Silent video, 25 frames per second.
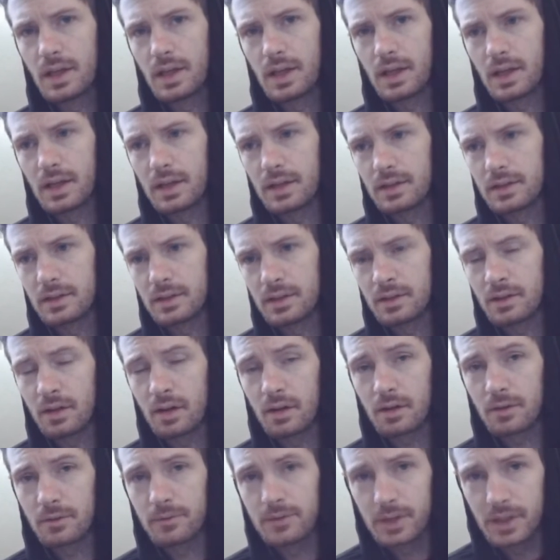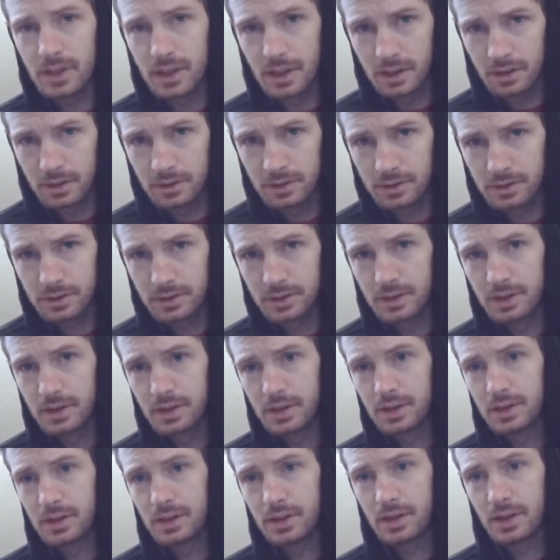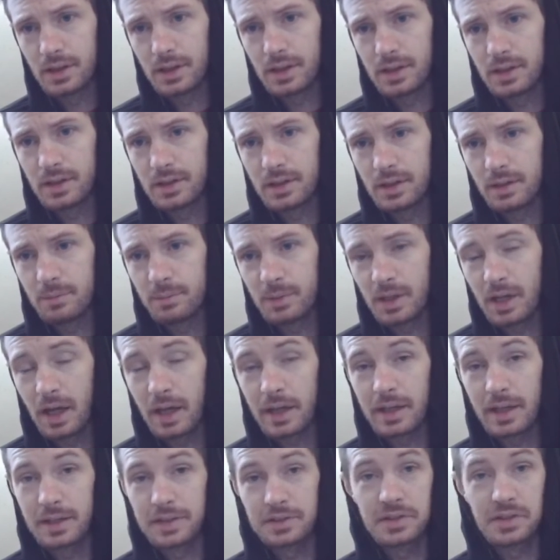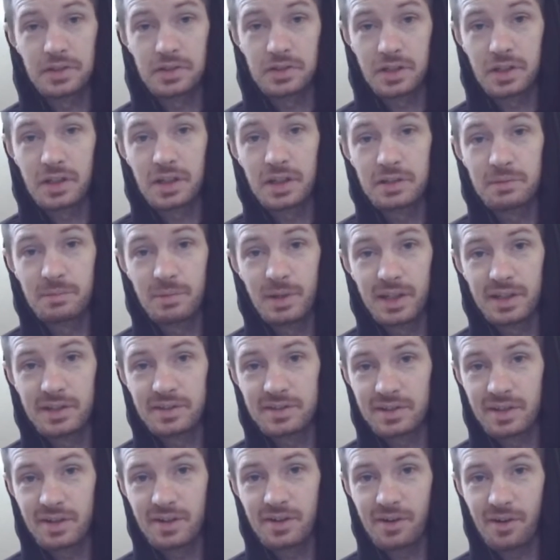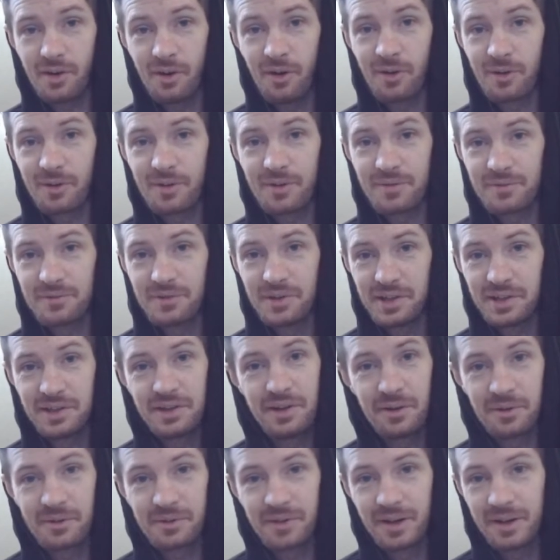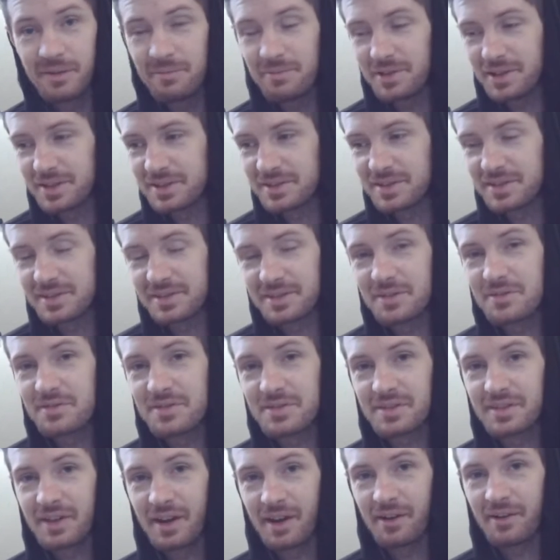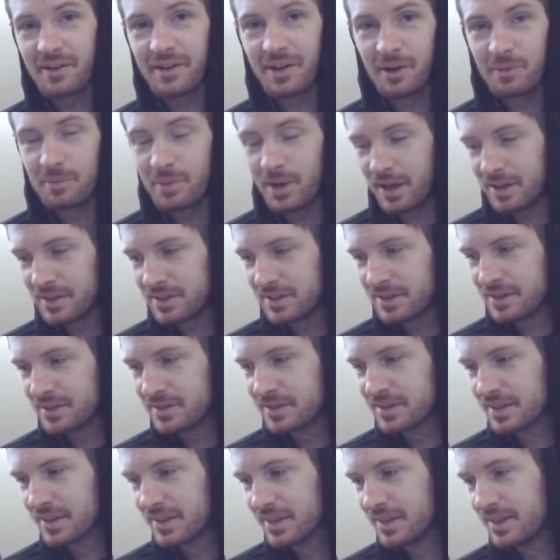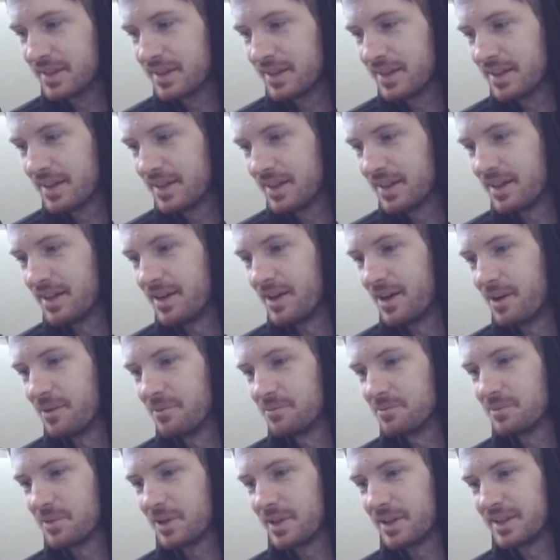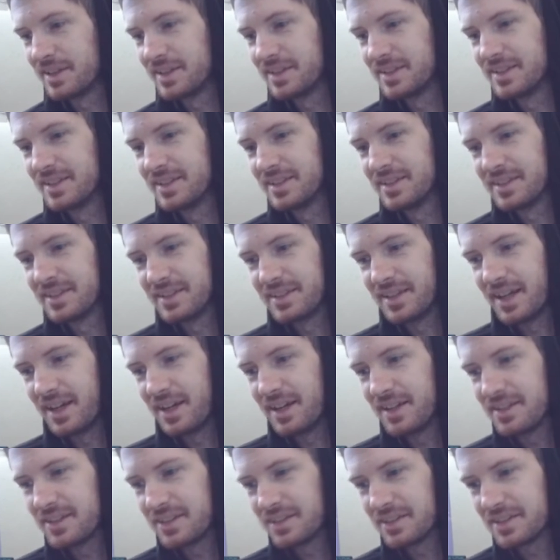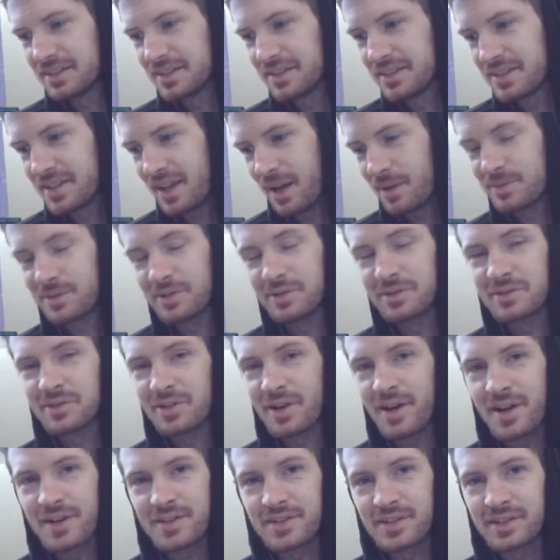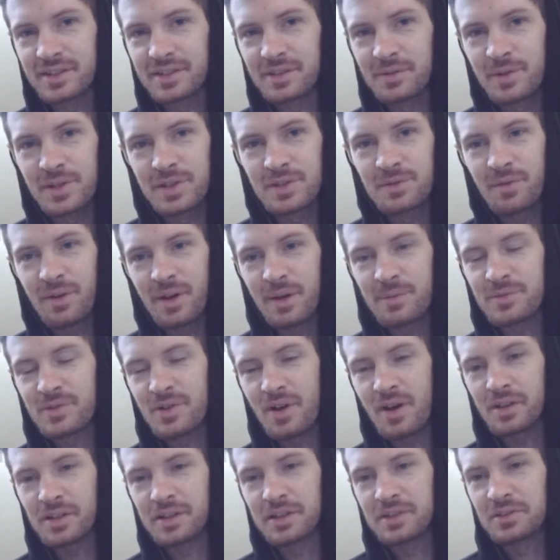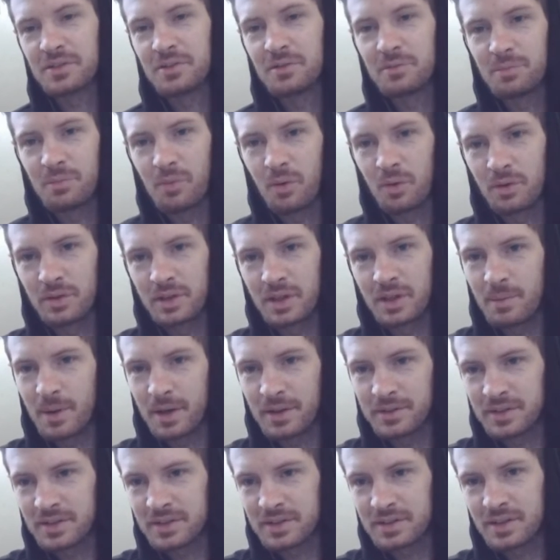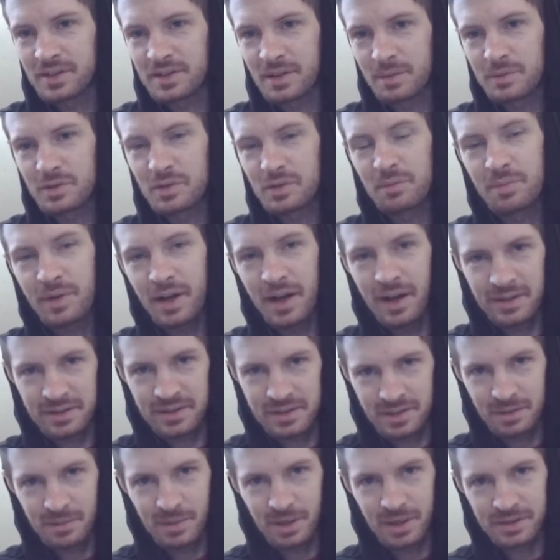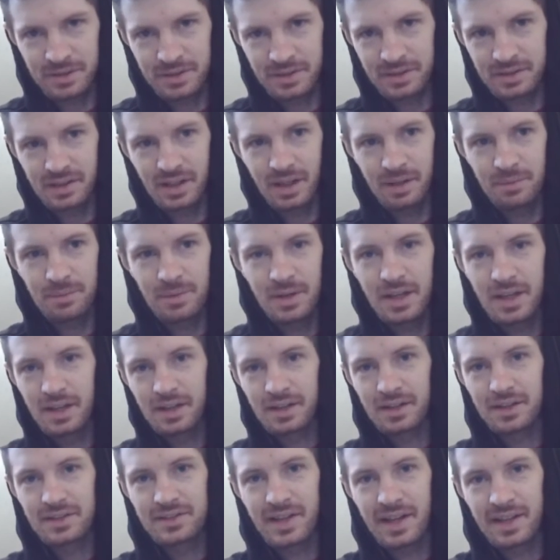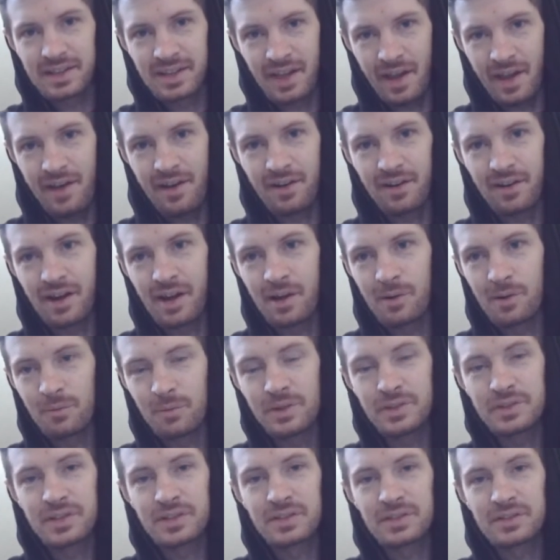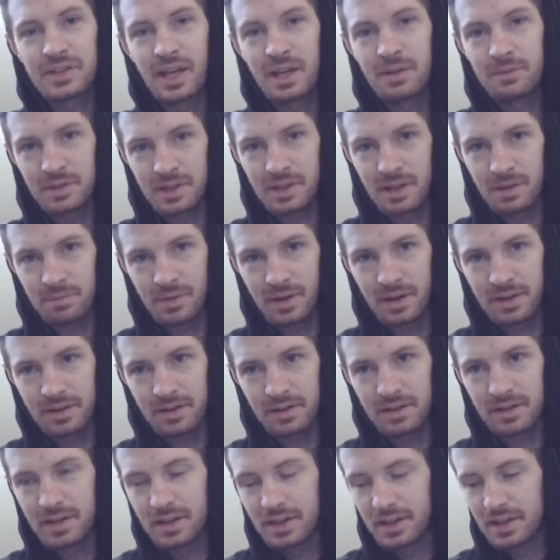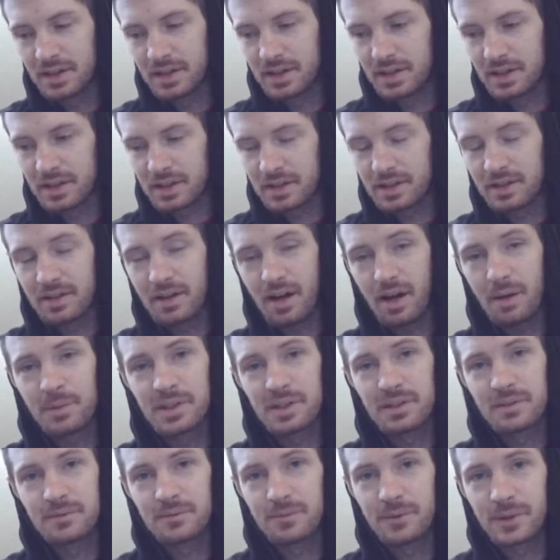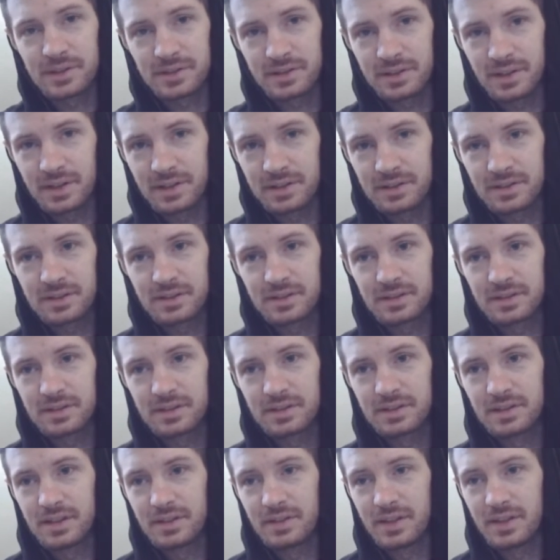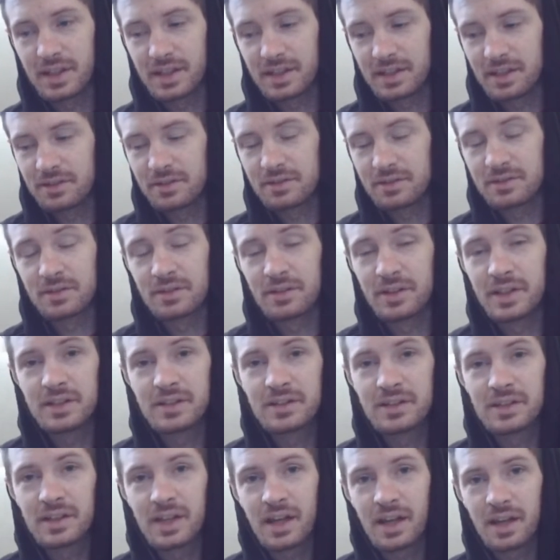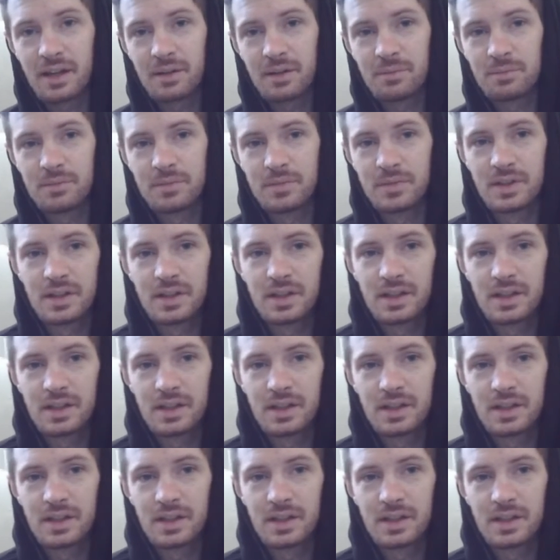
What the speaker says: and horror videos. I mean, I guess this could be considered a horror video, right? Because it's so scary how bad it is. But yeah, it's absolute trash. Like, the reason why I'm talking so poorly about this, because I'm so passionate about this game, because I care. I want this game to get better. Konami can fix this. They can either delete the game